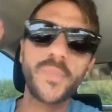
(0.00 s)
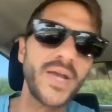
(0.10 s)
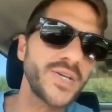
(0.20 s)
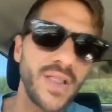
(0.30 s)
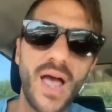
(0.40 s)

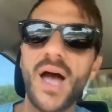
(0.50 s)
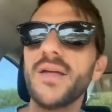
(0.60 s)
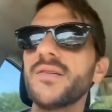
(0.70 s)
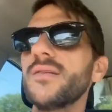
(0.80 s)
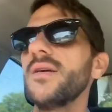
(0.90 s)

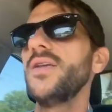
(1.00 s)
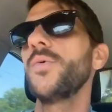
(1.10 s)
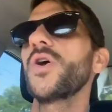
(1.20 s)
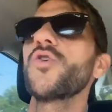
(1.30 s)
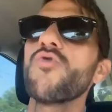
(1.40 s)
specialize and
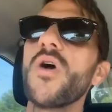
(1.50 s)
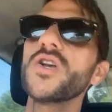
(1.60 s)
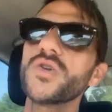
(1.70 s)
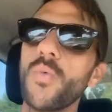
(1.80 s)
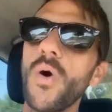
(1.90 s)
you want to
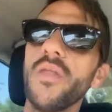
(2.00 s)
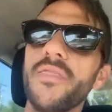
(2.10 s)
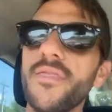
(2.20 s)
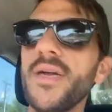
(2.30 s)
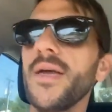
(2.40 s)
crush
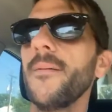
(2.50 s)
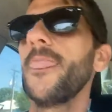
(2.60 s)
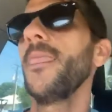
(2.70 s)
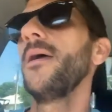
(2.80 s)
one thing.